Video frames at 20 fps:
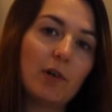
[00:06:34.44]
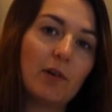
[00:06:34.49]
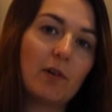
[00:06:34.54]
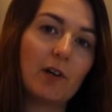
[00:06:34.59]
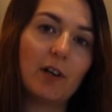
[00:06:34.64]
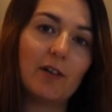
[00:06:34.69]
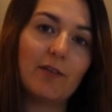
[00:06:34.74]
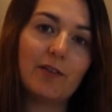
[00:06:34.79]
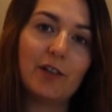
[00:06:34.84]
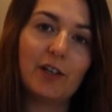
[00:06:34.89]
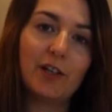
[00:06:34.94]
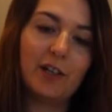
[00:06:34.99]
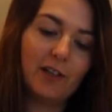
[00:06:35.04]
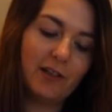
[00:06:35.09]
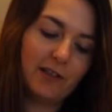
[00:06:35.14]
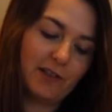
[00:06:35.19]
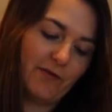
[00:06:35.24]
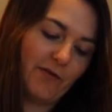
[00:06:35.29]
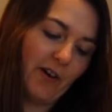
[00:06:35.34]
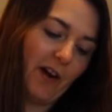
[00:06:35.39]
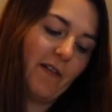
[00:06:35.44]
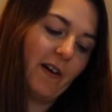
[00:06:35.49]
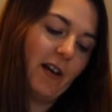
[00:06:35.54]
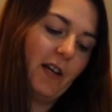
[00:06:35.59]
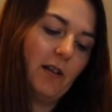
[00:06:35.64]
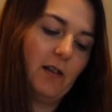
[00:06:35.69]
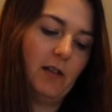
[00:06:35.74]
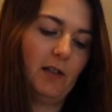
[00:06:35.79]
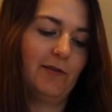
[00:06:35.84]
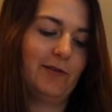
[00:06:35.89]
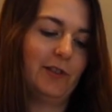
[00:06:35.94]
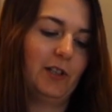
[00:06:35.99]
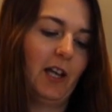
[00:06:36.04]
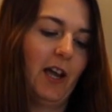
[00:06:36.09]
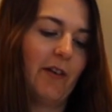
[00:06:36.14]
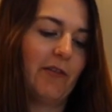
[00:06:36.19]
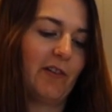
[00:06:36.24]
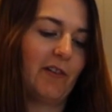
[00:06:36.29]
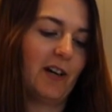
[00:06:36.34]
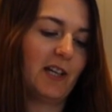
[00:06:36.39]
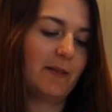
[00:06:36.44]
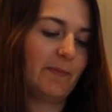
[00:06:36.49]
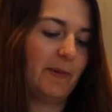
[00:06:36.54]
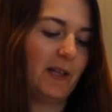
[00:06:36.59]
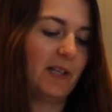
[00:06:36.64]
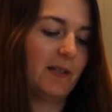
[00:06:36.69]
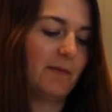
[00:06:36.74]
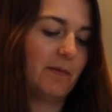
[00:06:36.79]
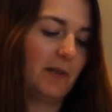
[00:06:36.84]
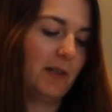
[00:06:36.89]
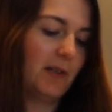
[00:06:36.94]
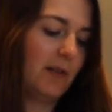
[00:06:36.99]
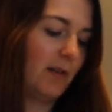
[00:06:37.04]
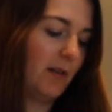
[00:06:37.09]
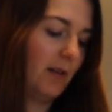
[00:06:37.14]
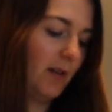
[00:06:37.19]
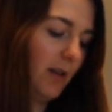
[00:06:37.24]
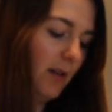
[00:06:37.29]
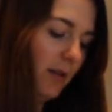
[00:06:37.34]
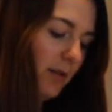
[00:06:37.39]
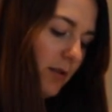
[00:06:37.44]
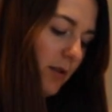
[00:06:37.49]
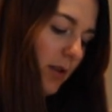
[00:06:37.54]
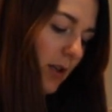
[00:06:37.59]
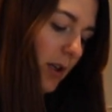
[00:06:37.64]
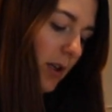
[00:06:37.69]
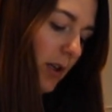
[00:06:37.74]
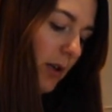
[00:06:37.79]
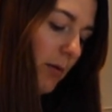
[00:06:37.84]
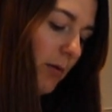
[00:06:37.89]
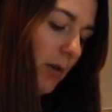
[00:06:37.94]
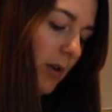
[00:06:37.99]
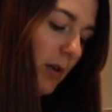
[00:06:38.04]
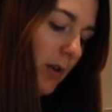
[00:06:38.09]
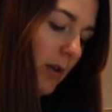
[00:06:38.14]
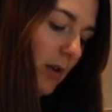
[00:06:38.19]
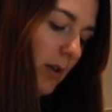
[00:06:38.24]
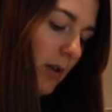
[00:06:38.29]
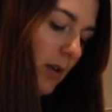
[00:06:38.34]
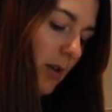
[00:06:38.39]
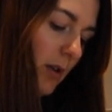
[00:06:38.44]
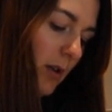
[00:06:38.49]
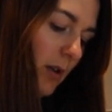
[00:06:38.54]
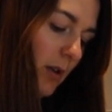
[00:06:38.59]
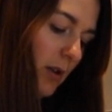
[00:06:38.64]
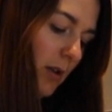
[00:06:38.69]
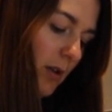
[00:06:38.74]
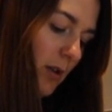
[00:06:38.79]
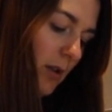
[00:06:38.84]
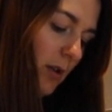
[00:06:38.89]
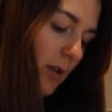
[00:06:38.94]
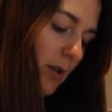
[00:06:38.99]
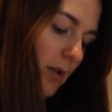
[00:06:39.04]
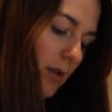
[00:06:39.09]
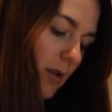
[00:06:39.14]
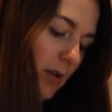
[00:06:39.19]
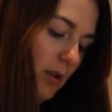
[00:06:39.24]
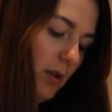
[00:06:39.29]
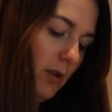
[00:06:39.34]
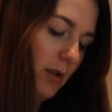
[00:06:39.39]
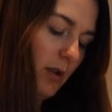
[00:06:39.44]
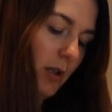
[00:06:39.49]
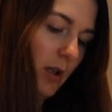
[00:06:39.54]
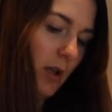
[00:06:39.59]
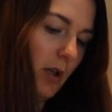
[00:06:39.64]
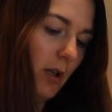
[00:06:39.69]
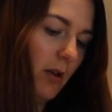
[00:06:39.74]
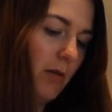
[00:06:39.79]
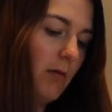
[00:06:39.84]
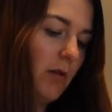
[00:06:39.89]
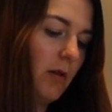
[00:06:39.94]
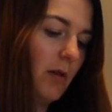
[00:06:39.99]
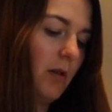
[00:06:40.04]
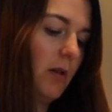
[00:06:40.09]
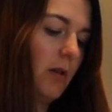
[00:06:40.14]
more olive oil, it's a very olive oil heavy recipe this one, onto your dough.